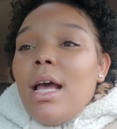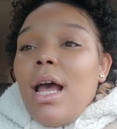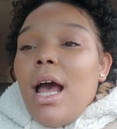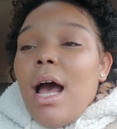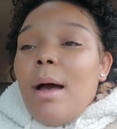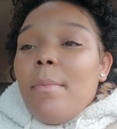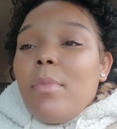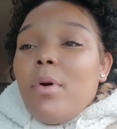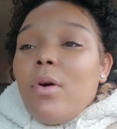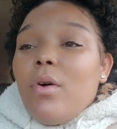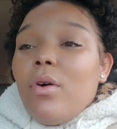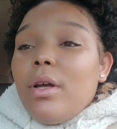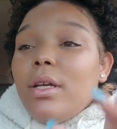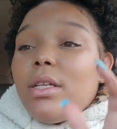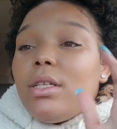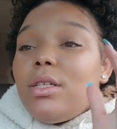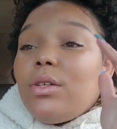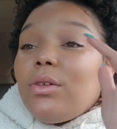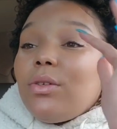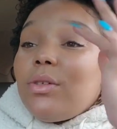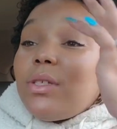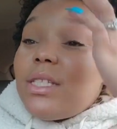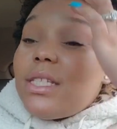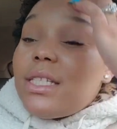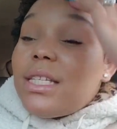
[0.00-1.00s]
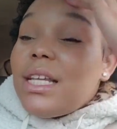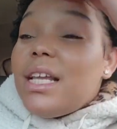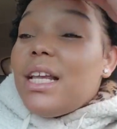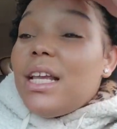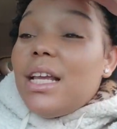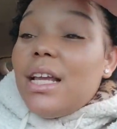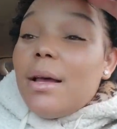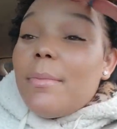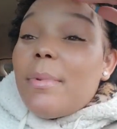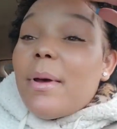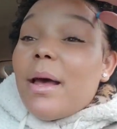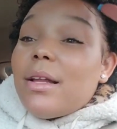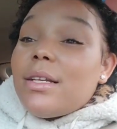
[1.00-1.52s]
I'm going to see
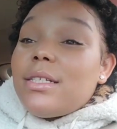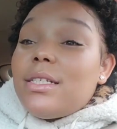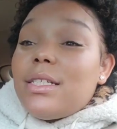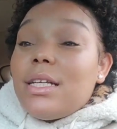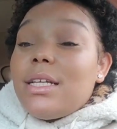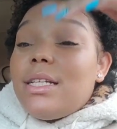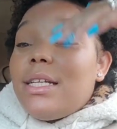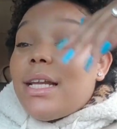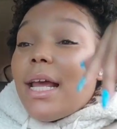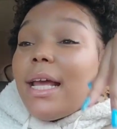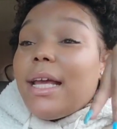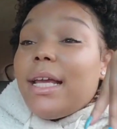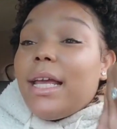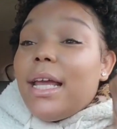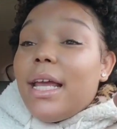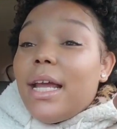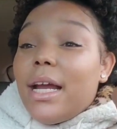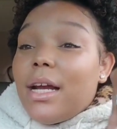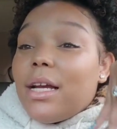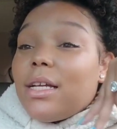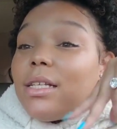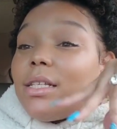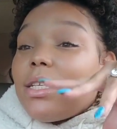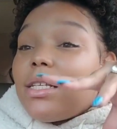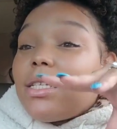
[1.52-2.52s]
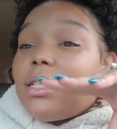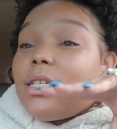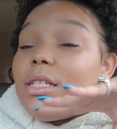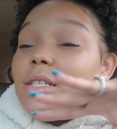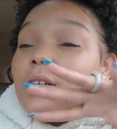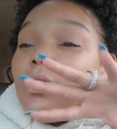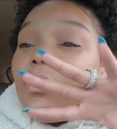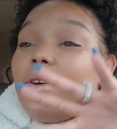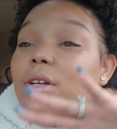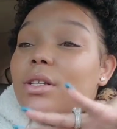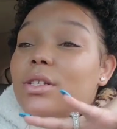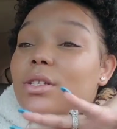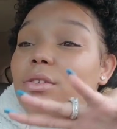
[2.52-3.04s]
about daycares. This is
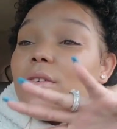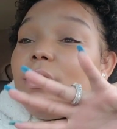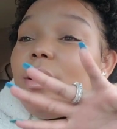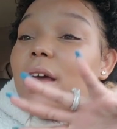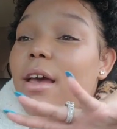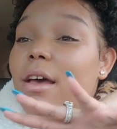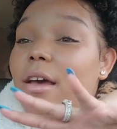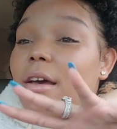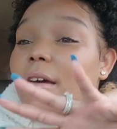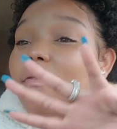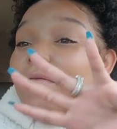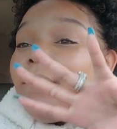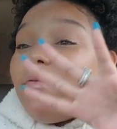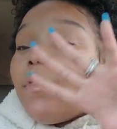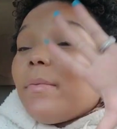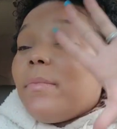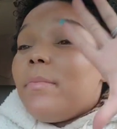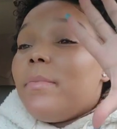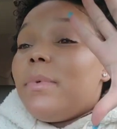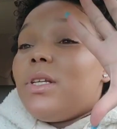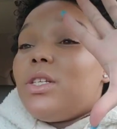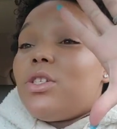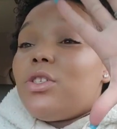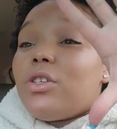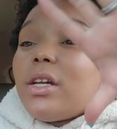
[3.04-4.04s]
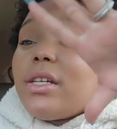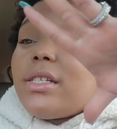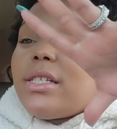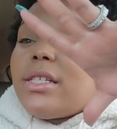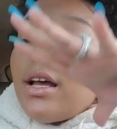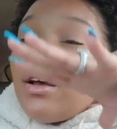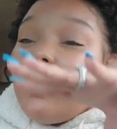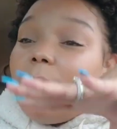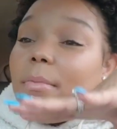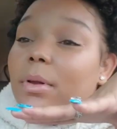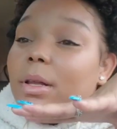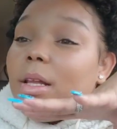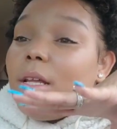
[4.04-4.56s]
going to have, I'm going to be stressed
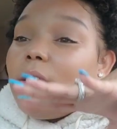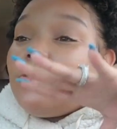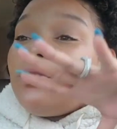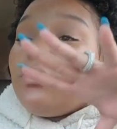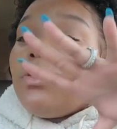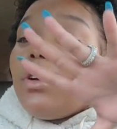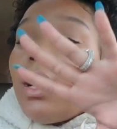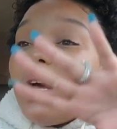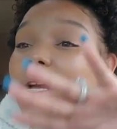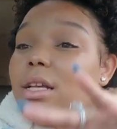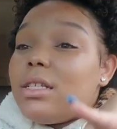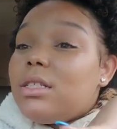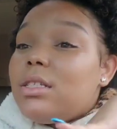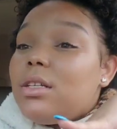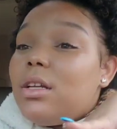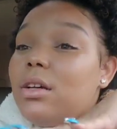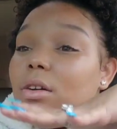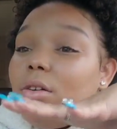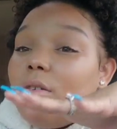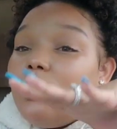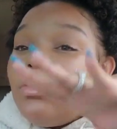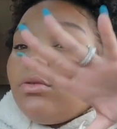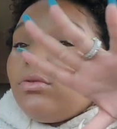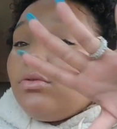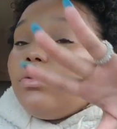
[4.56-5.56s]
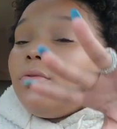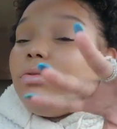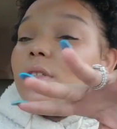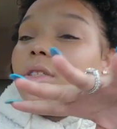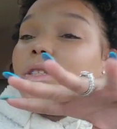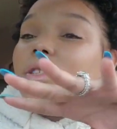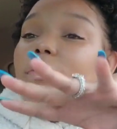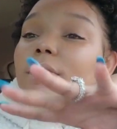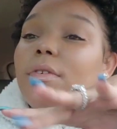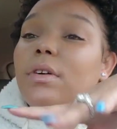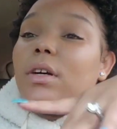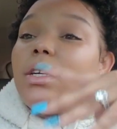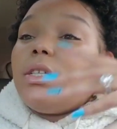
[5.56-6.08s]
out. I'm going to let you guys know
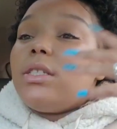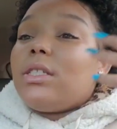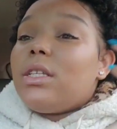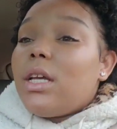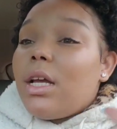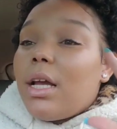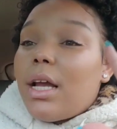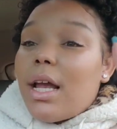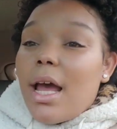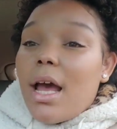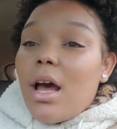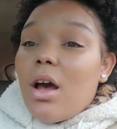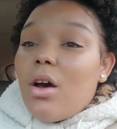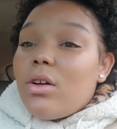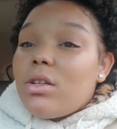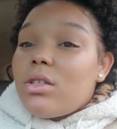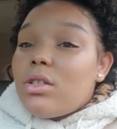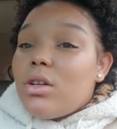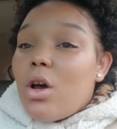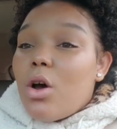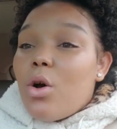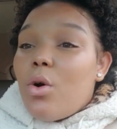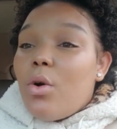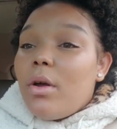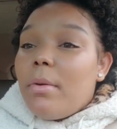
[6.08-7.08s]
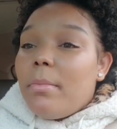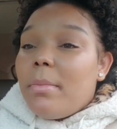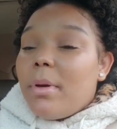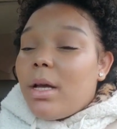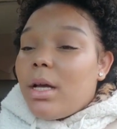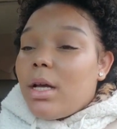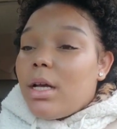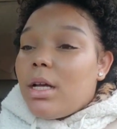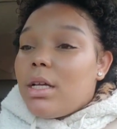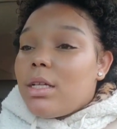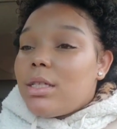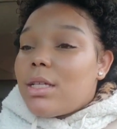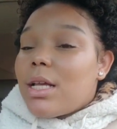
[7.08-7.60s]
as far as like how it's going
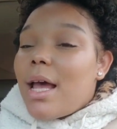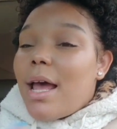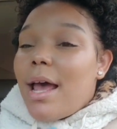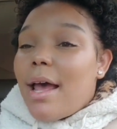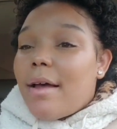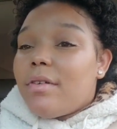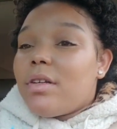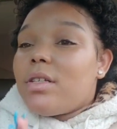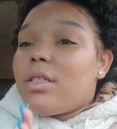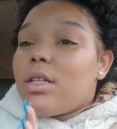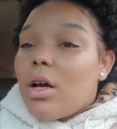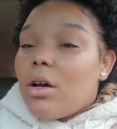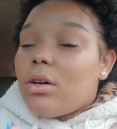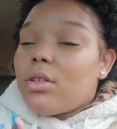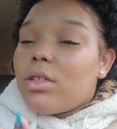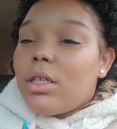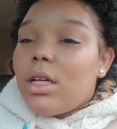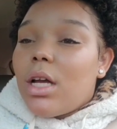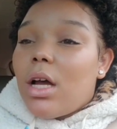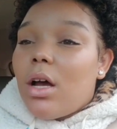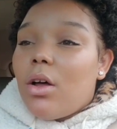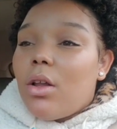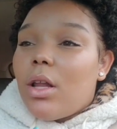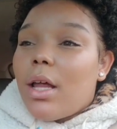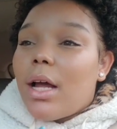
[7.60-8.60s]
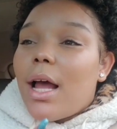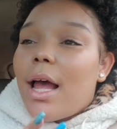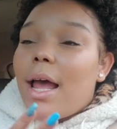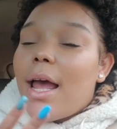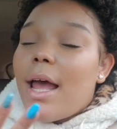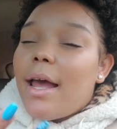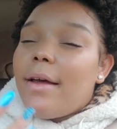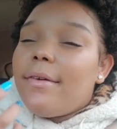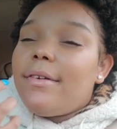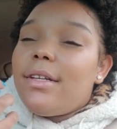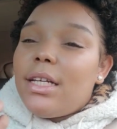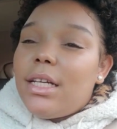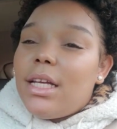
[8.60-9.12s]
because I have to talk to y'all. Like I
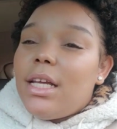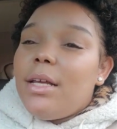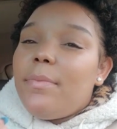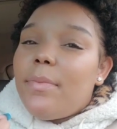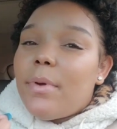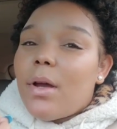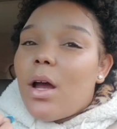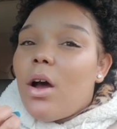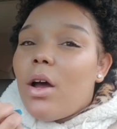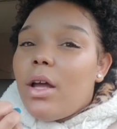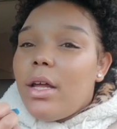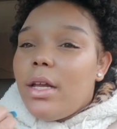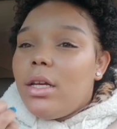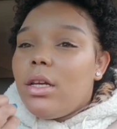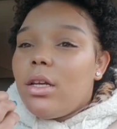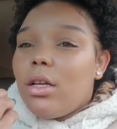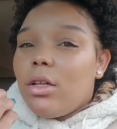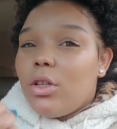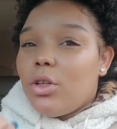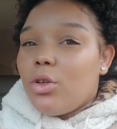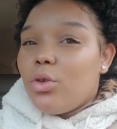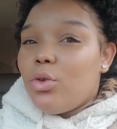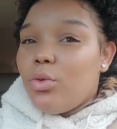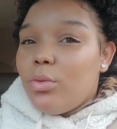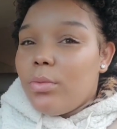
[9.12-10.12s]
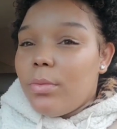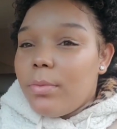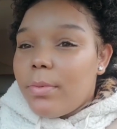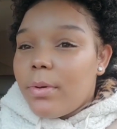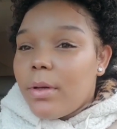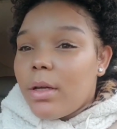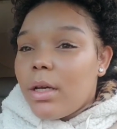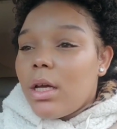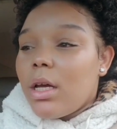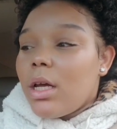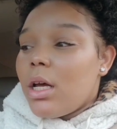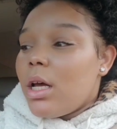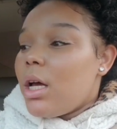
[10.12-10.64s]
have to keep y'all in the loop
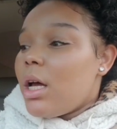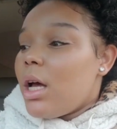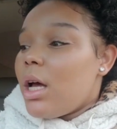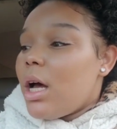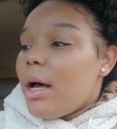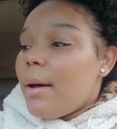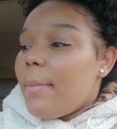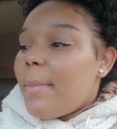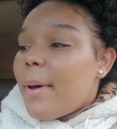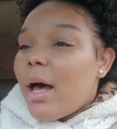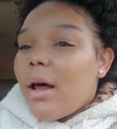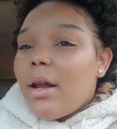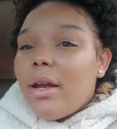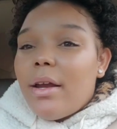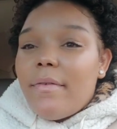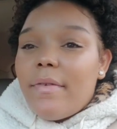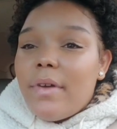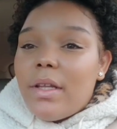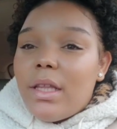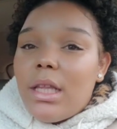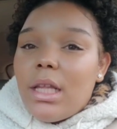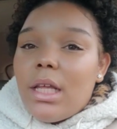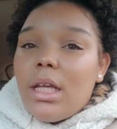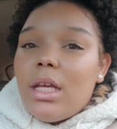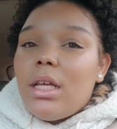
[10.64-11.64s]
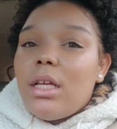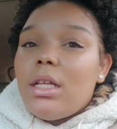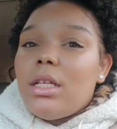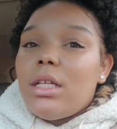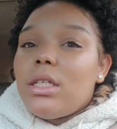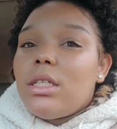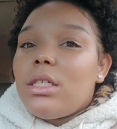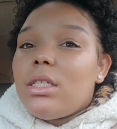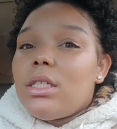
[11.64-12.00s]
about everything.